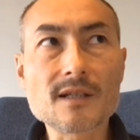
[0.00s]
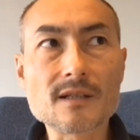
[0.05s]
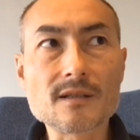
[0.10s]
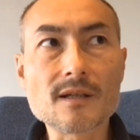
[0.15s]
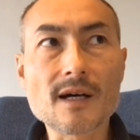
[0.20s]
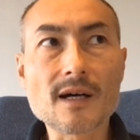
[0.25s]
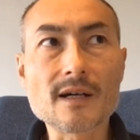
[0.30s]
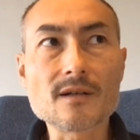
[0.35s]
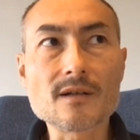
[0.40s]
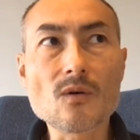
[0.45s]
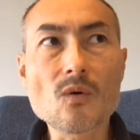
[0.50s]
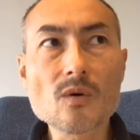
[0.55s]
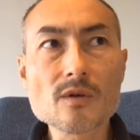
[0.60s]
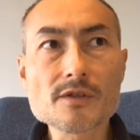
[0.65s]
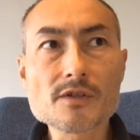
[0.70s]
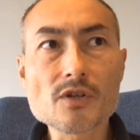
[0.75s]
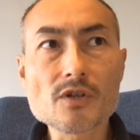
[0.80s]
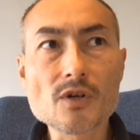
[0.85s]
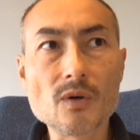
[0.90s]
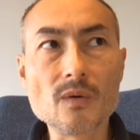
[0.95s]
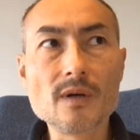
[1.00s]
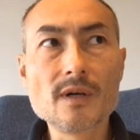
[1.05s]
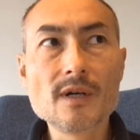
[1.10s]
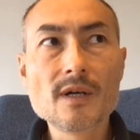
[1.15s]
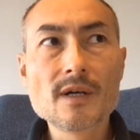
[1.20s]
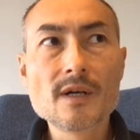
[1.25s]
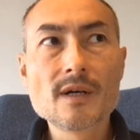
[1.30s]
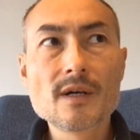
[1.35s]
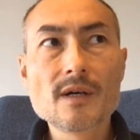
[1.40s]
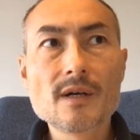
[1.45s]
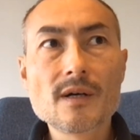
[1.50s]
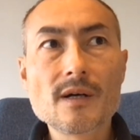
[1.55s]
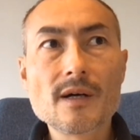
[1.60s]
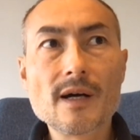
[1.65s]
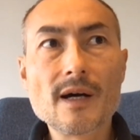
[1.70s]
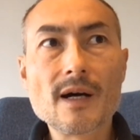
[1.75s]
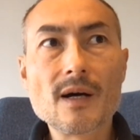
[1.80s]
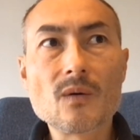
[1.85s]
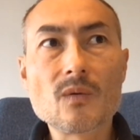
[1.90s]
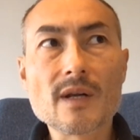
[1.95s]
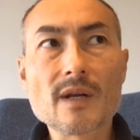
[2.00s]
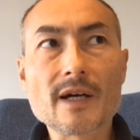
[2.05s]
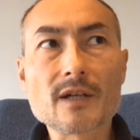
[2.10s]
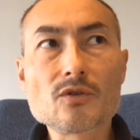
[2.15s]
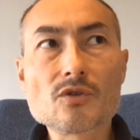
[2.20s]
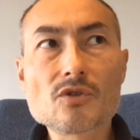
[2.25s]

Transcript: And I also would like